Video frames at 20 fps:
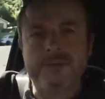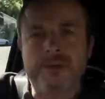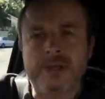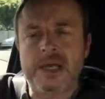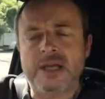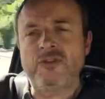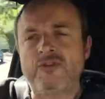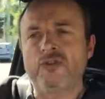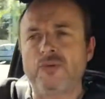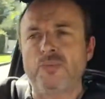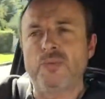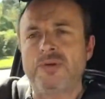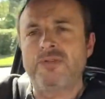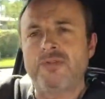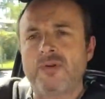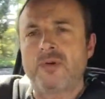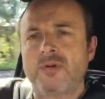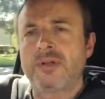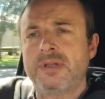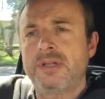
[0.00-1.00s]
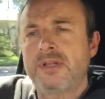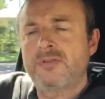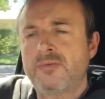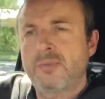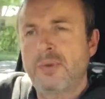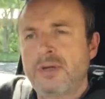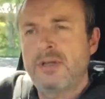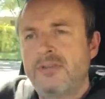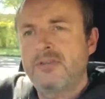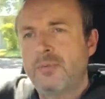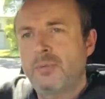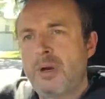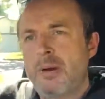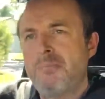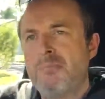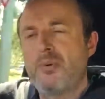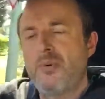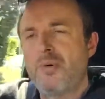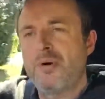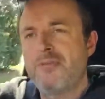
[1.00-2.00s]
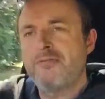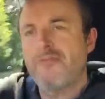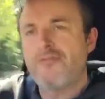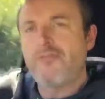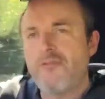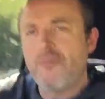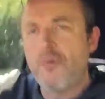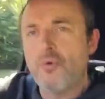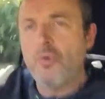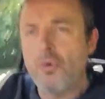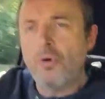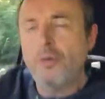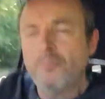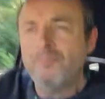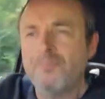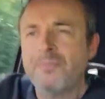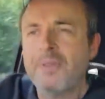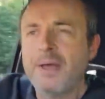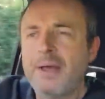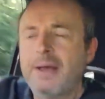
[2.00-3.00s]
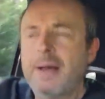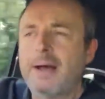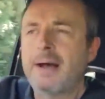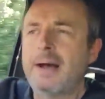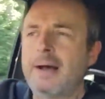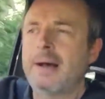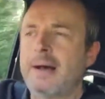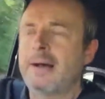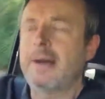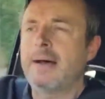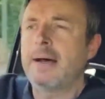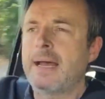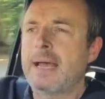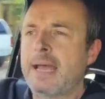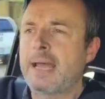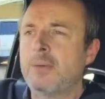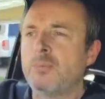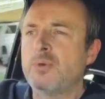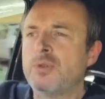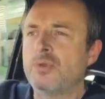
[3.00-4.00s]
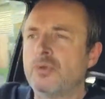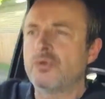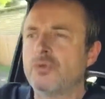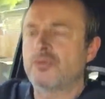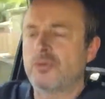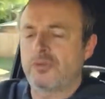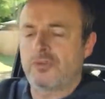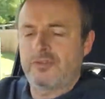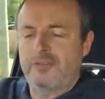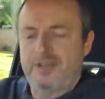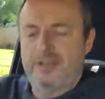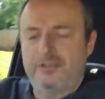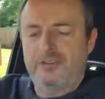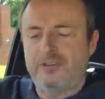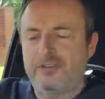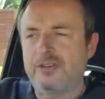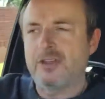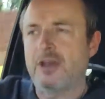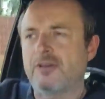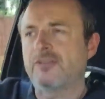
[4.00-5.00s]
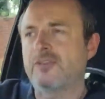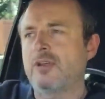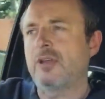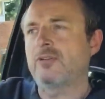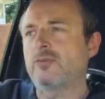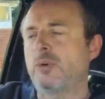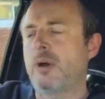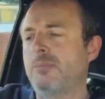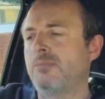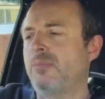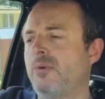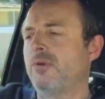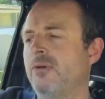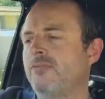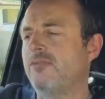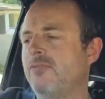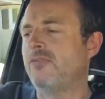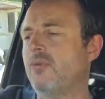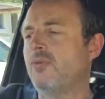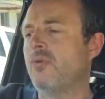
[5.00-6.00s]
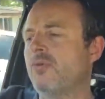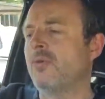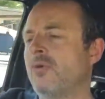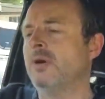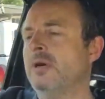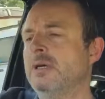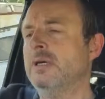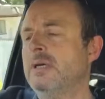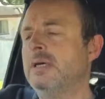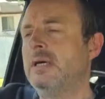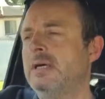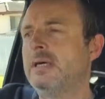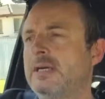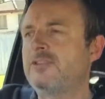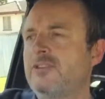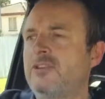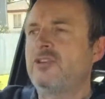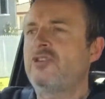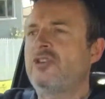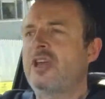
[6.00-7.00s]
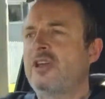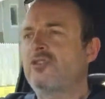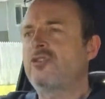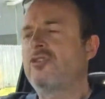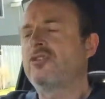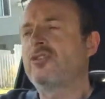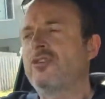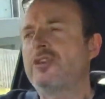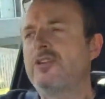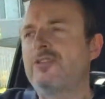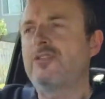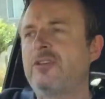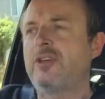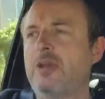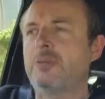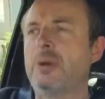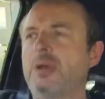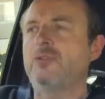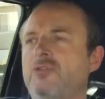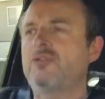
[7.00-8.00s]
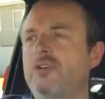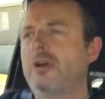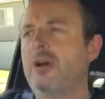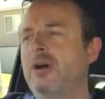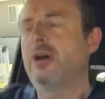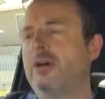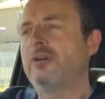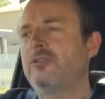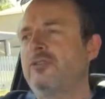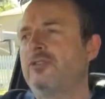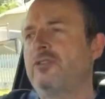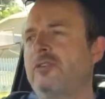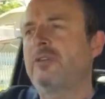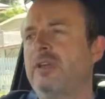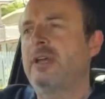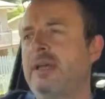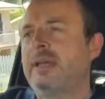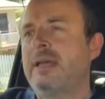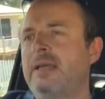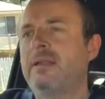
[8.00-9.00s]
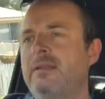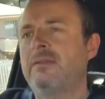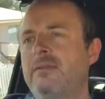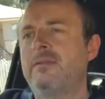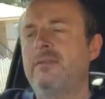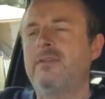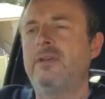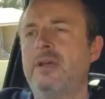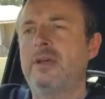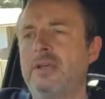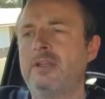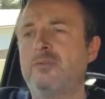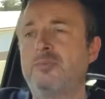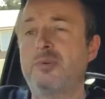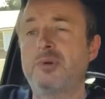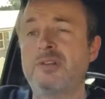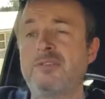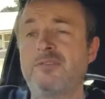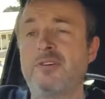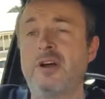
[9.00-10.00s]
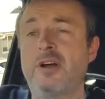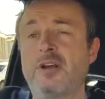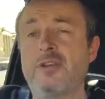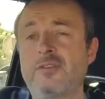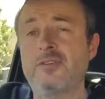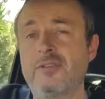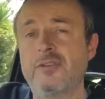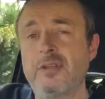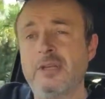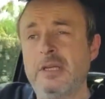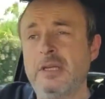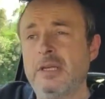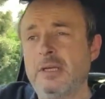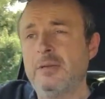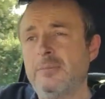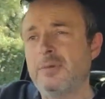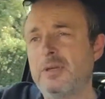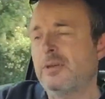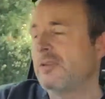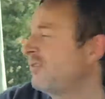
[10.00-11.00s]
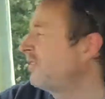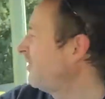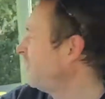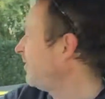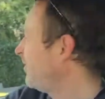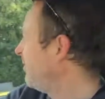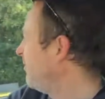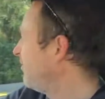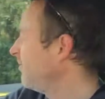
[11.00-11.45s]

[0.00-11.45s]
the engine we've got in this one is a 1.4, and with all sorts of fancy stuff. So it's 1.4, it's injection, it's turbocharged, and it's pretty fast, because it's in